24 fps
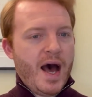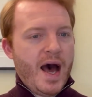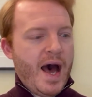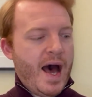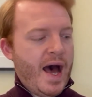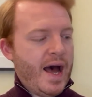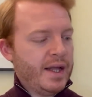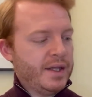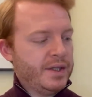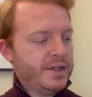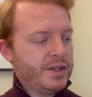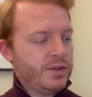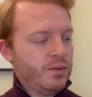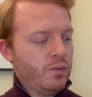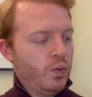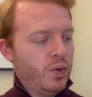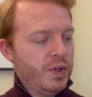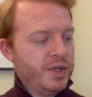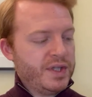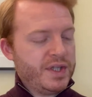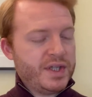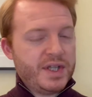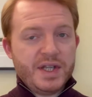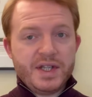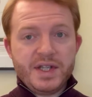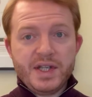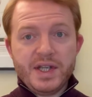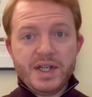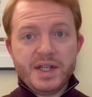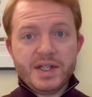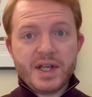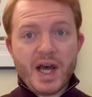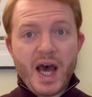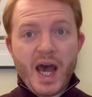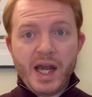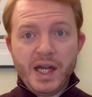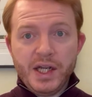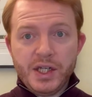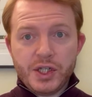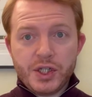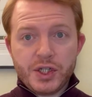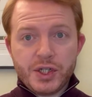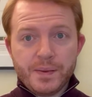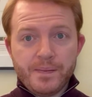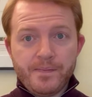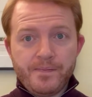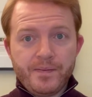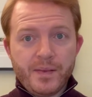And once this is
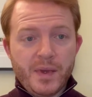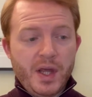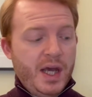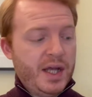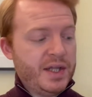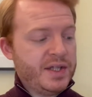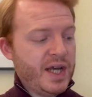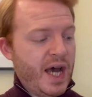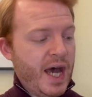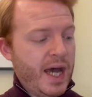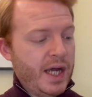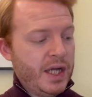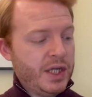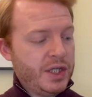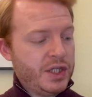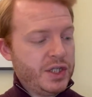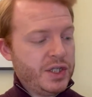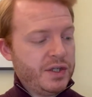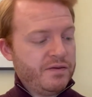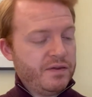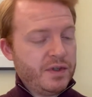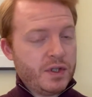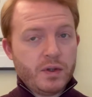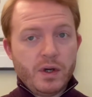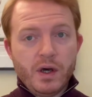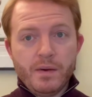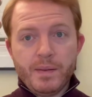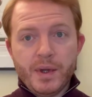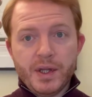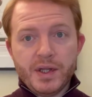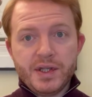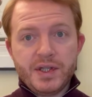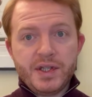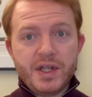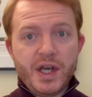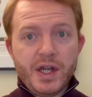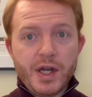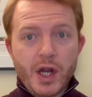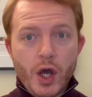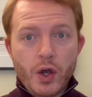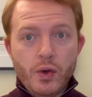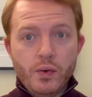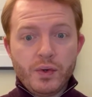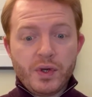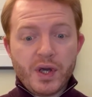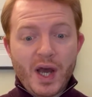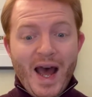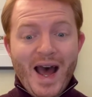aged, it's aged for 12 months in
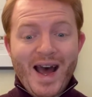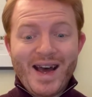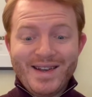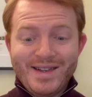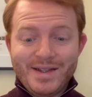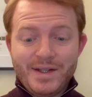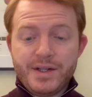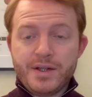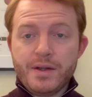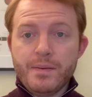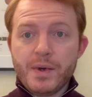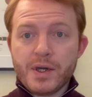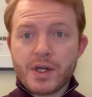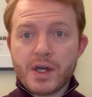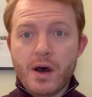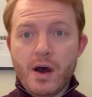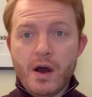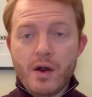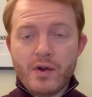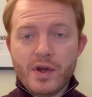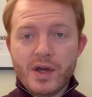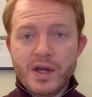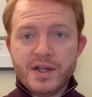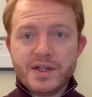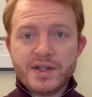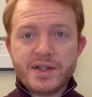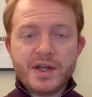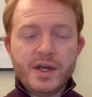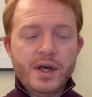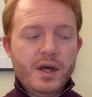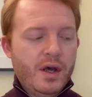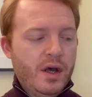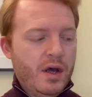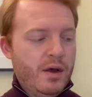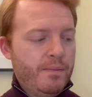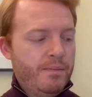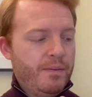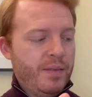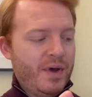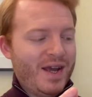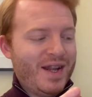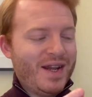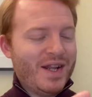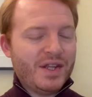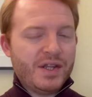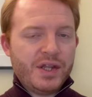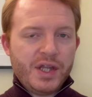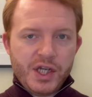oak, as the Magari is. But
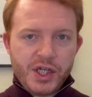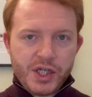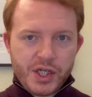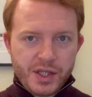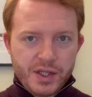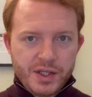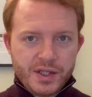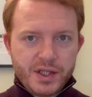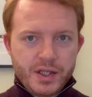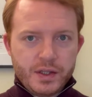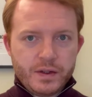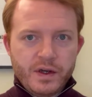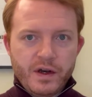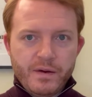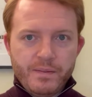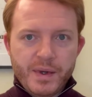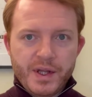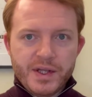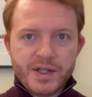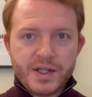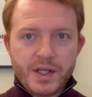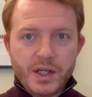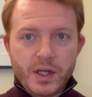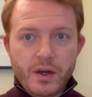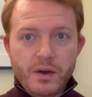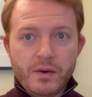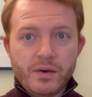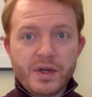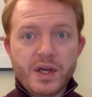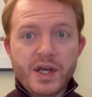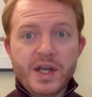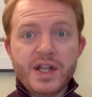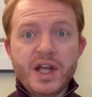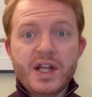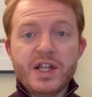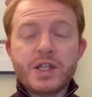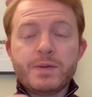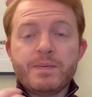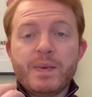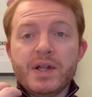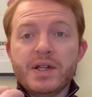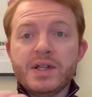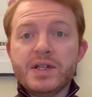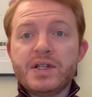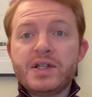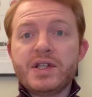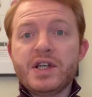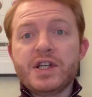in addition to the 12 months in oak, it then
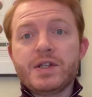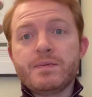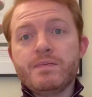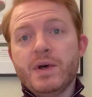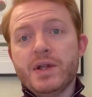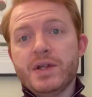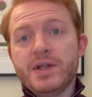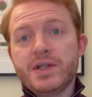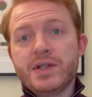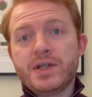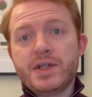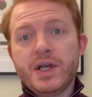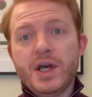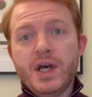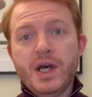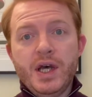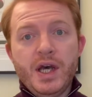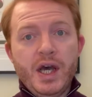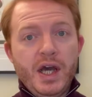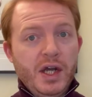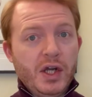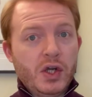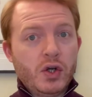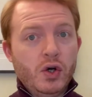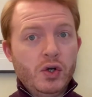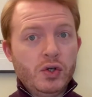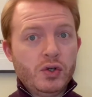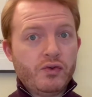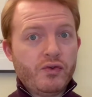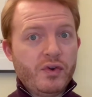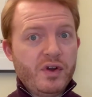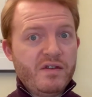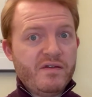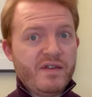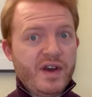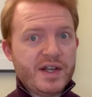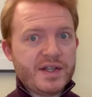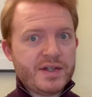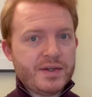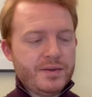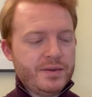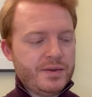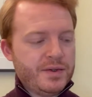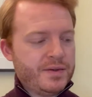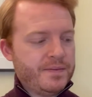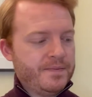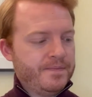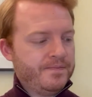spends 6 months in concrete
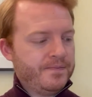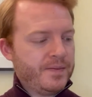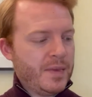vessels